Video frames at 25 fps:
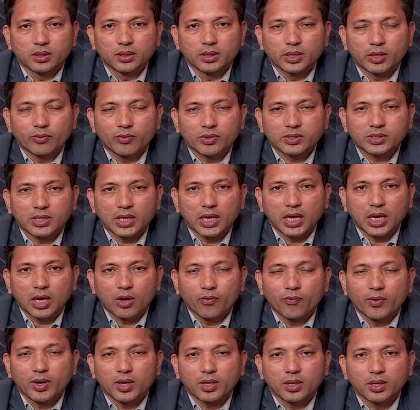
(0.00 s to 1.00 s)
there was
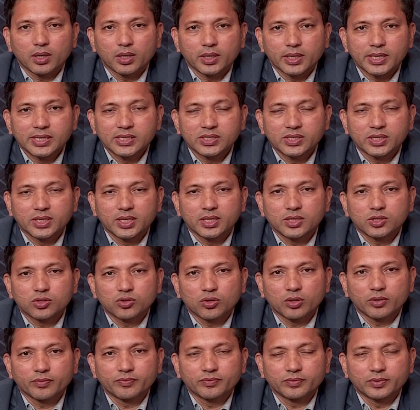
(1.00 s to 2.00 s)
equal incidence
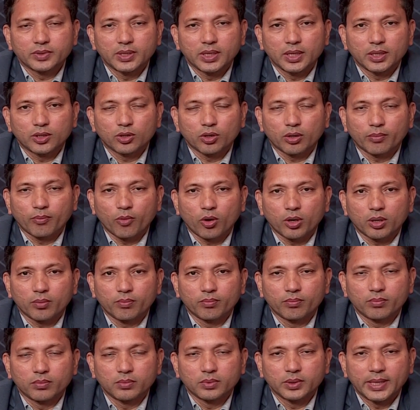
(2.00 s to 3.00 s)
of death or
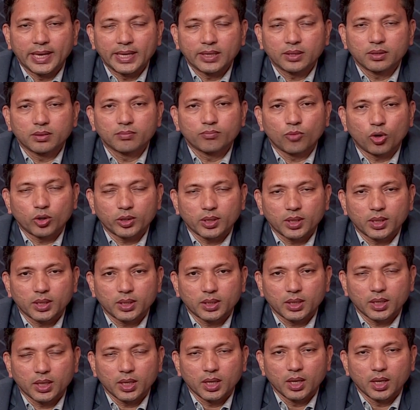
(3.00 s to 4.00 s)
mortality